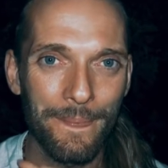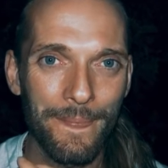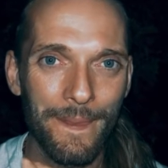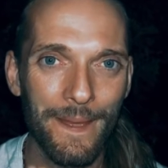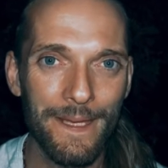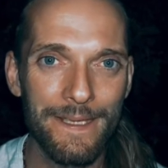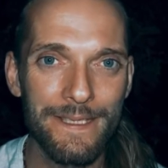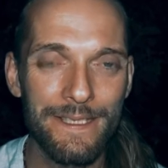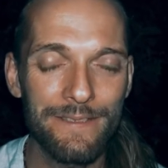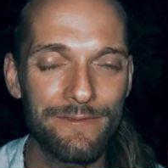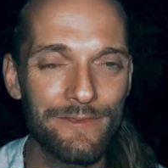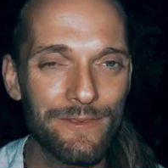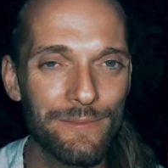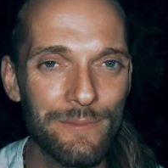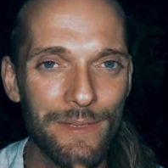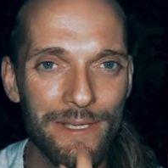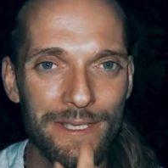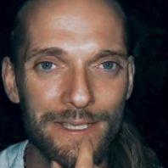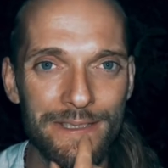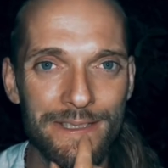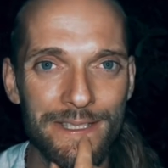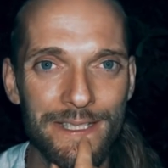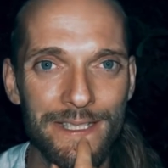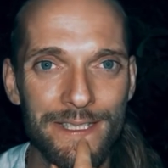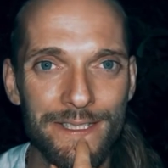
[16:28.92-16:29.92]
And different
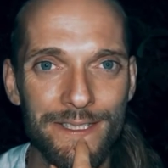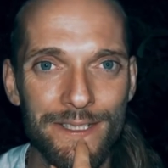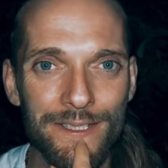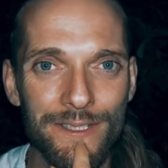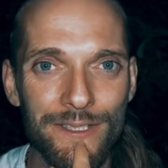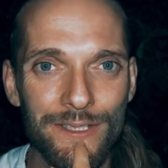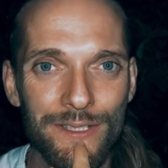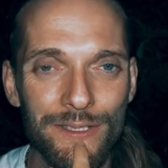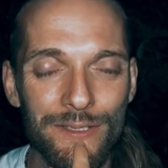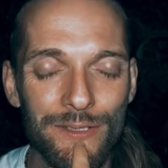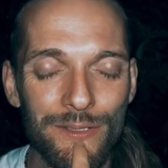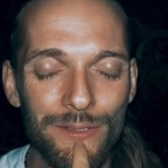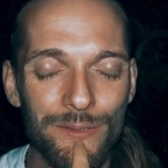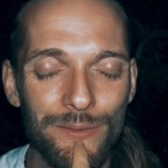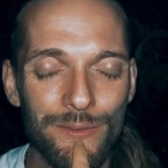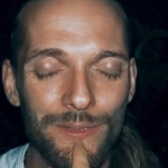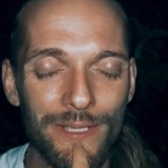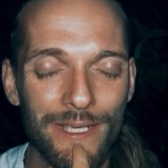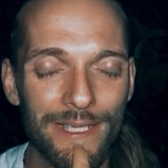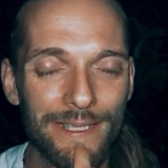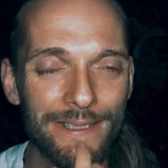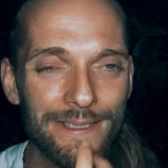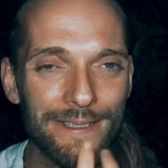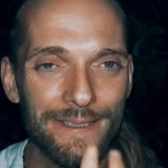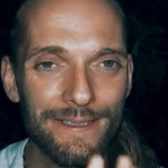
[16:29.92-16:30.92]
meditations can do
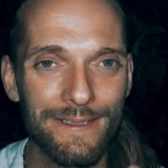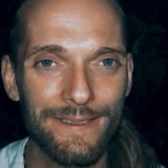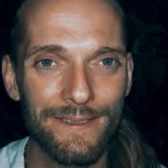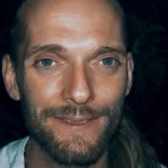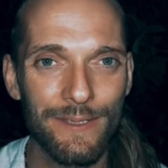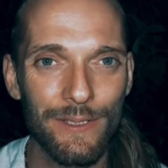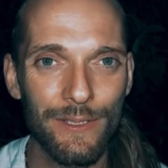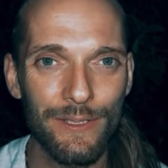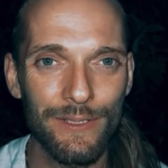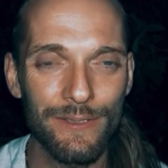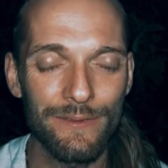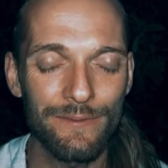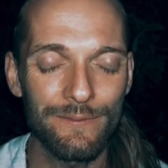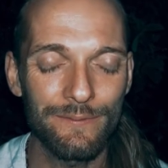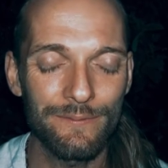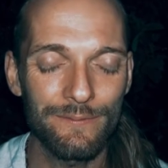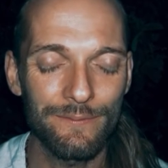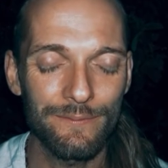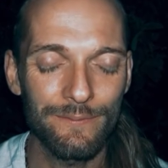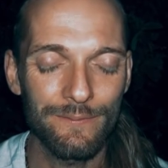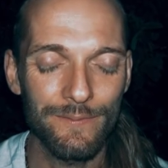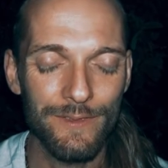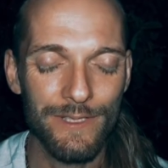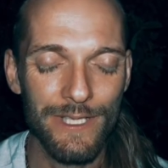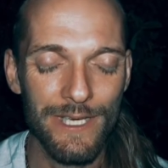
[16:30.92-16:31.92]
that. You can
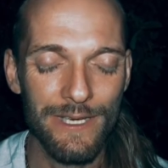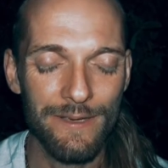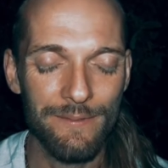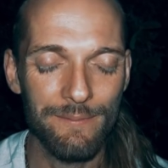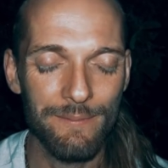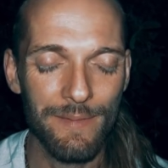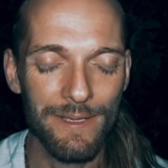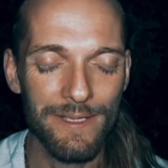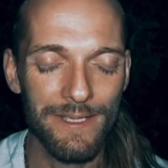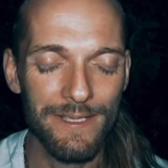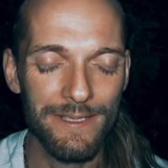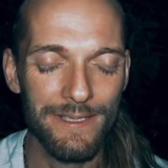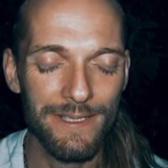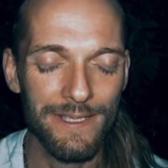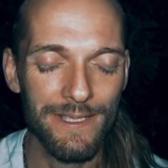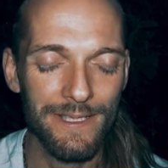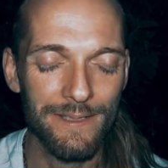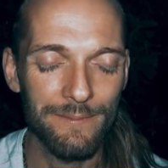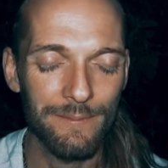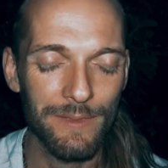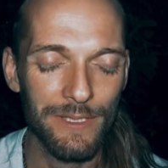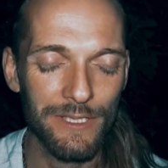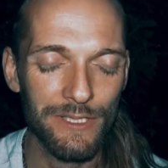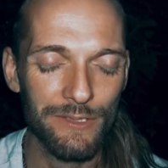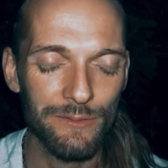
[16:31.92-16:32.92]
sit and meditate
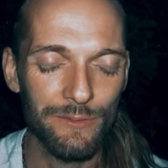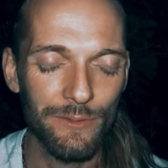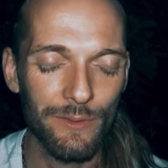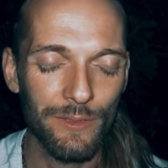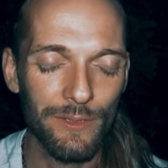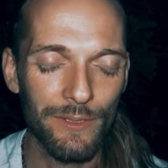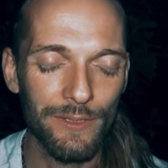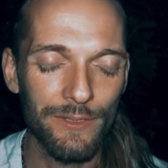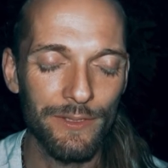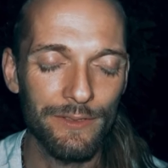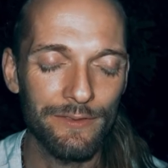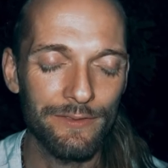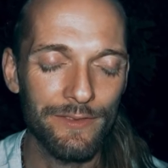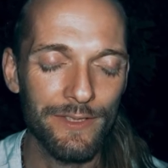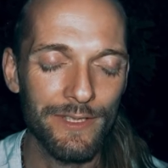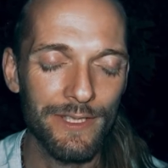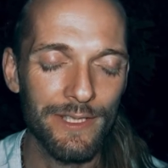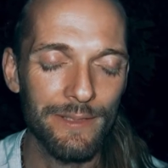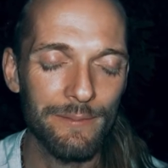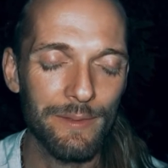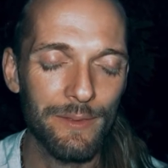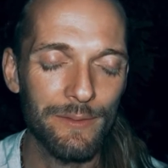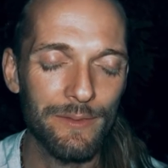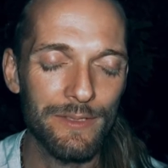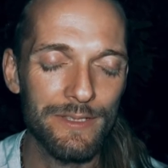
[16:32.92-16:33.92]
and make sure all you're
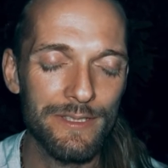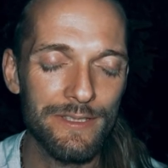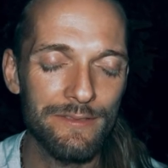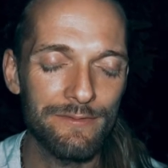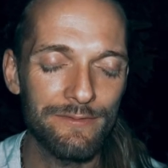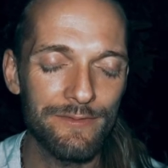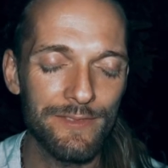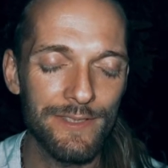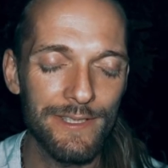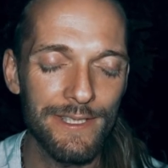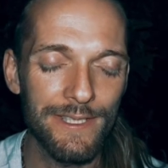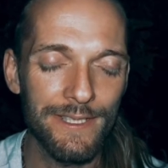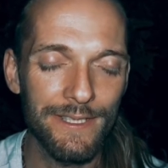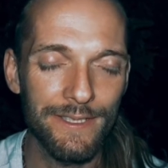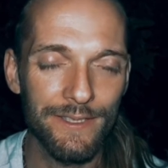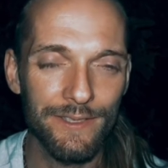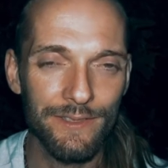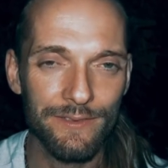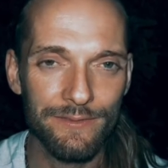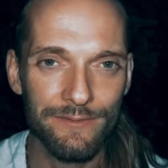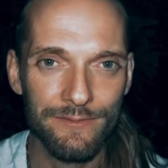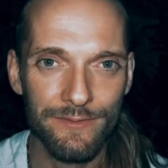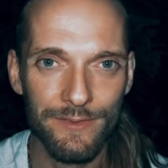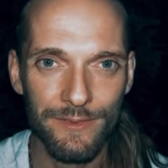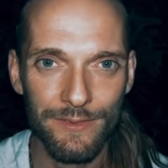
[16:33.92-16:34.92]
thinking about is the feeling in
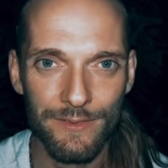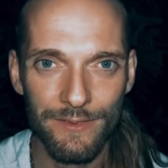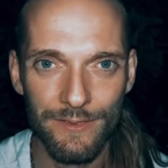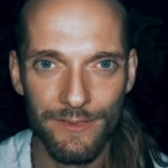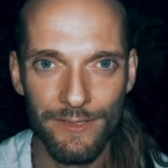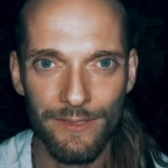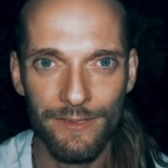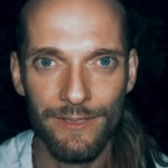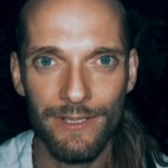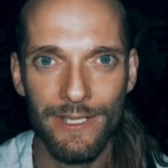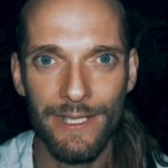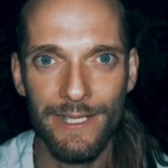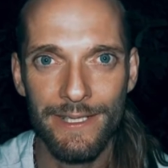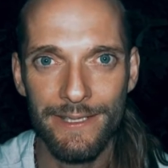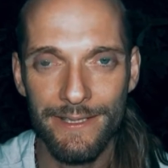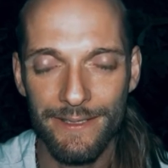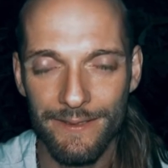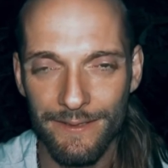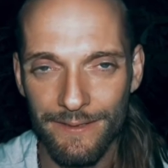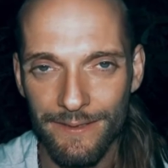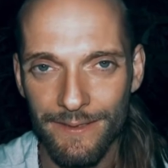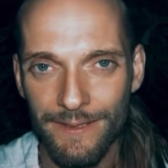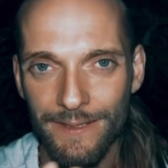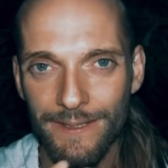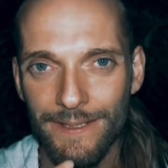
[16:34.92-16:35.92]
your foot or your leg
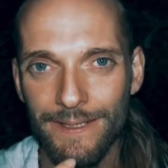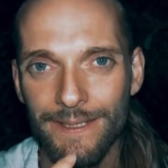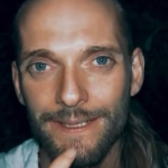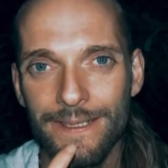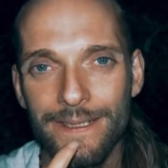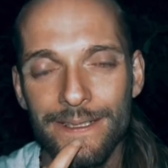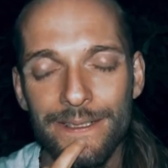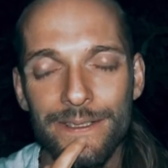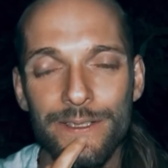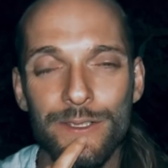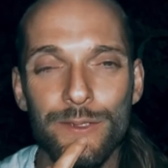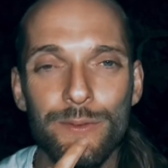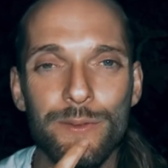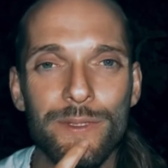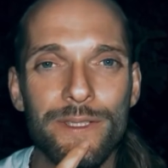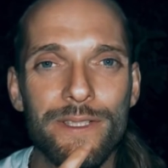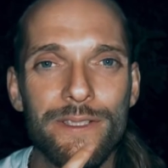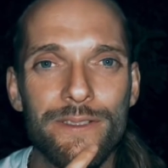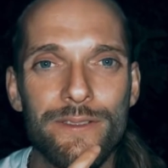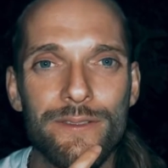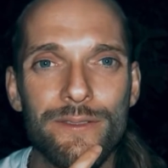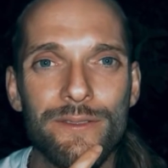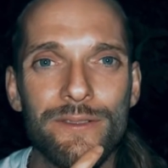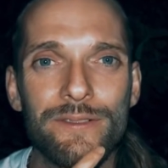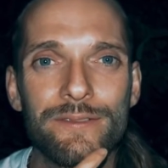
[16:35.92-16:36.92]
or so on
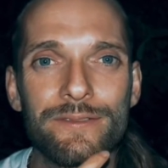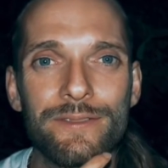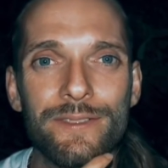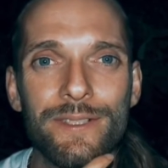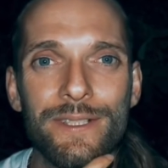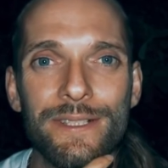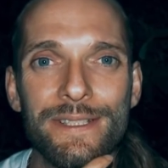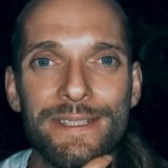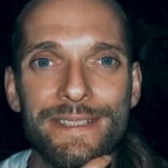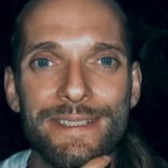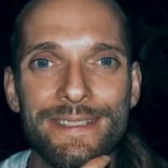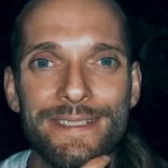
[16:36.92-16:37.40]
and so forth.